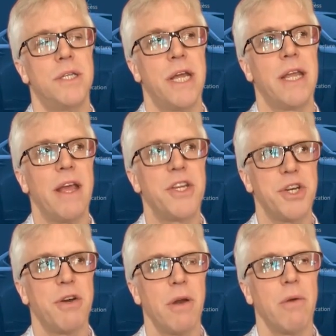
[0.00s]
taking the
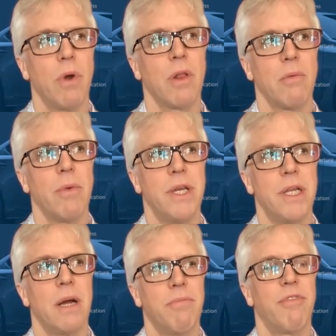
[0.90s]
engineering work that we
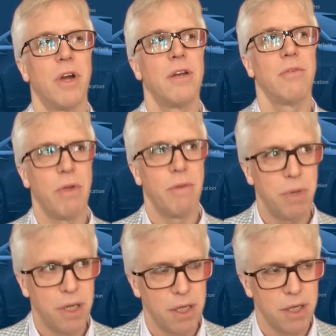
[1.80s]
did up front. We've
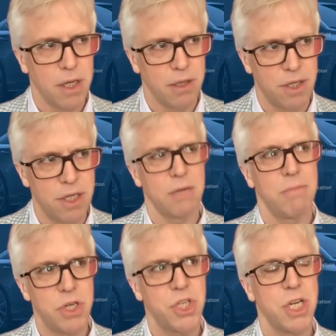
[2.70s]
been uh,
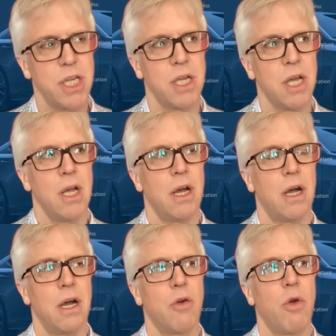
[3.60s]
decommissioning
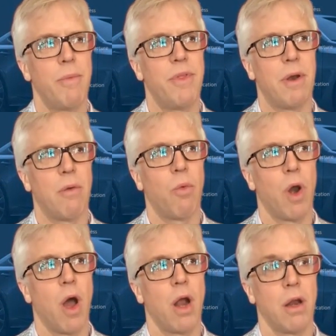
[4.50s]
uh, equipment that we're
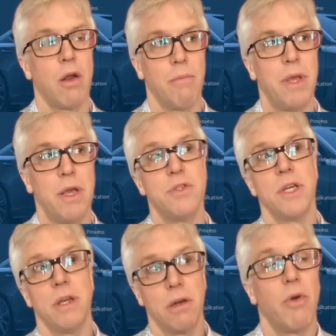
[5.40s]
not going to be
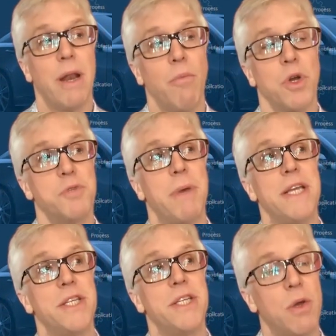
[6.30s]
using and creating more
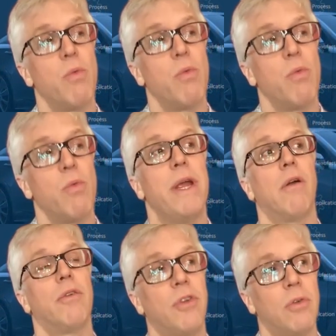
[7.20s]
space. We
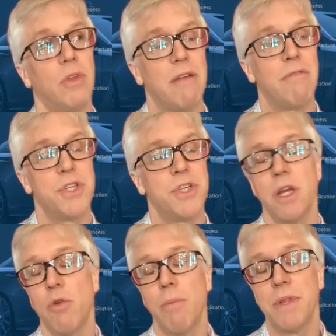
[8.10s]
are also
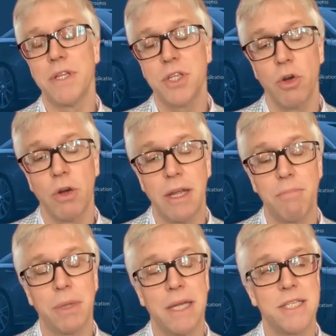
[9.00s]
leveraging the equipment that's
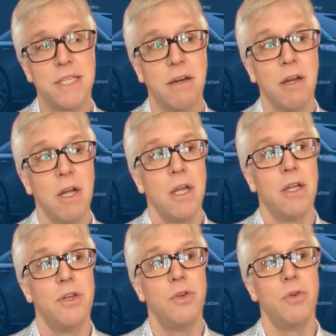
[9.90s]
currently in place there.
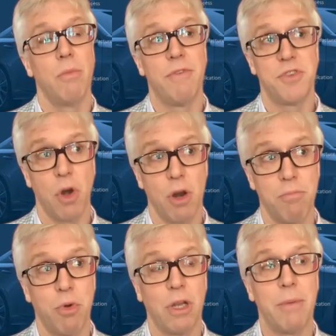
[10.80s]
Doing we've
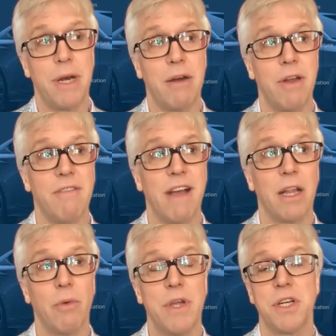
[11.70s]
started preliminary
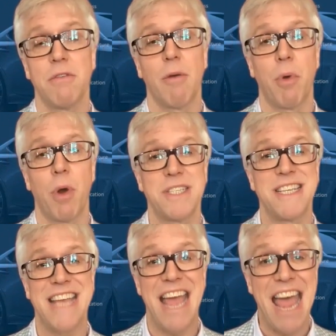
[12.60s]
evaluation of our
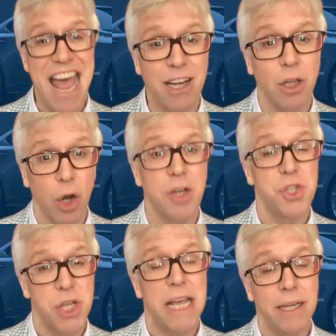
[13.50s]
process at
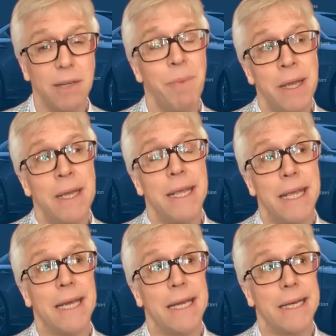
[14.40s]
large scale.
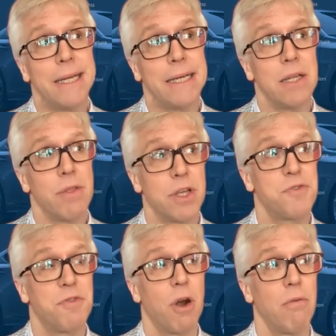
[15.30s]
And uh,
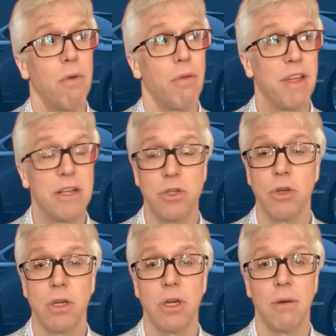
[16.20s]
thus far, uh, things
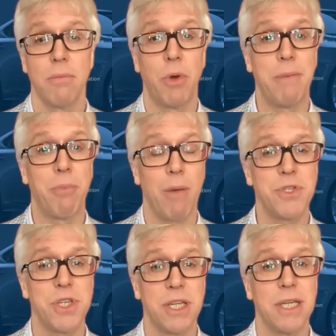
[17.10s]
look uh, pretty
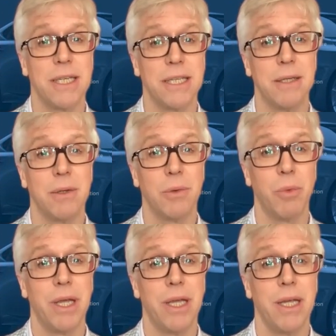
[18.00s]
promising. Uh,
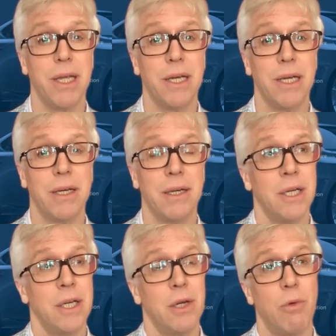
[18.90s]
we uh,
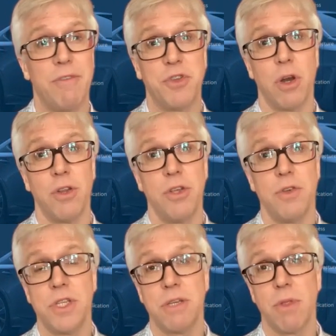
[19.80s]
we've started
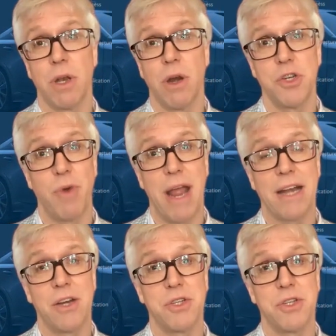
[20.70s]
using some of the large
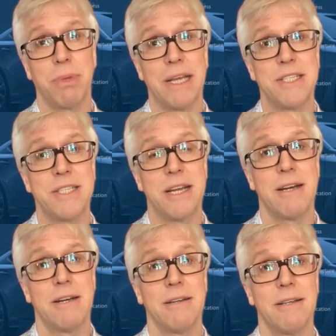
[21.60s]
reactors in place
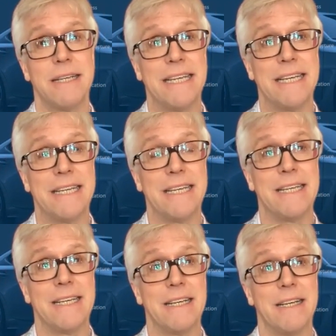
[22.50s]
there,
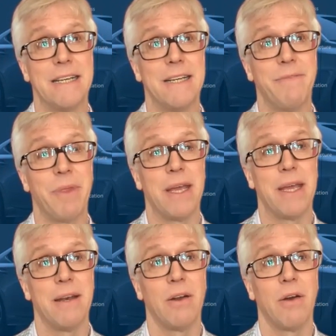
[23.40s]
and uh,
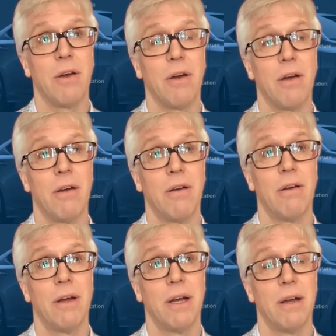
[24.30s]
and
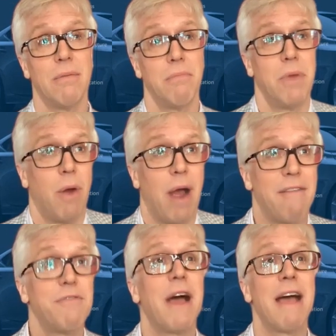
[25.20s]
are uh, you know
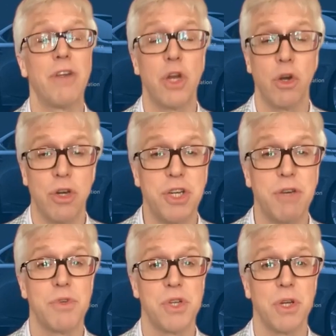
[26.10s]
have have
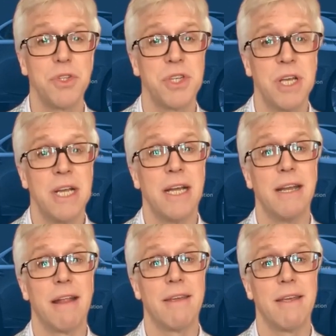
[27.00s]
encouraging results.
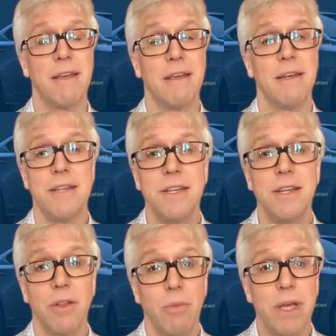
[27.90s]
Nothing in
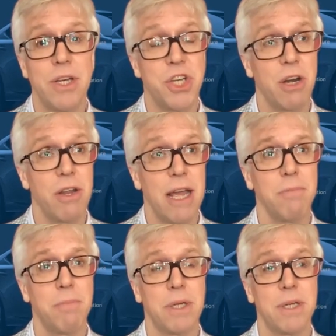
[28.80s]
detail that we can share
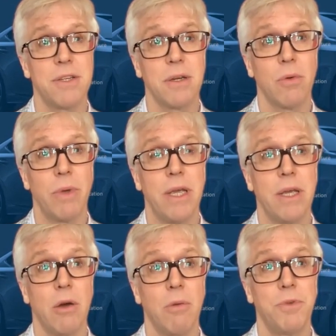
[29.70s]
yet, but uh,
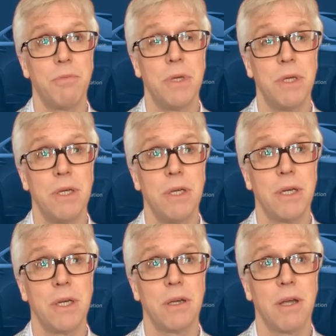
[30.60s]
we hope to
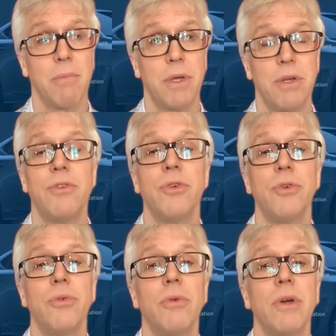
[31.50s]
be uh, coming
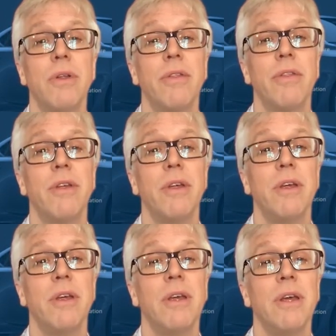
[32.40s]
to uh,
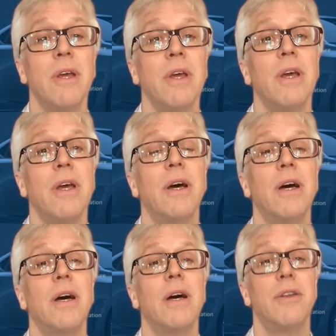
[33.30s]
the
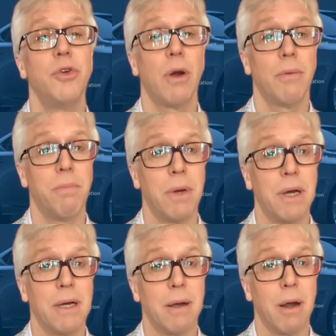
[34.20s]
uh, to our
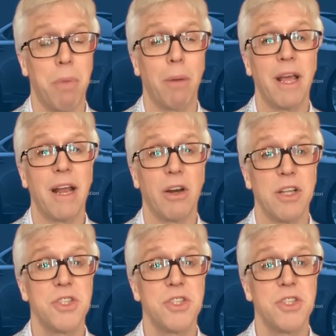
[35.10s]
uh, our public and our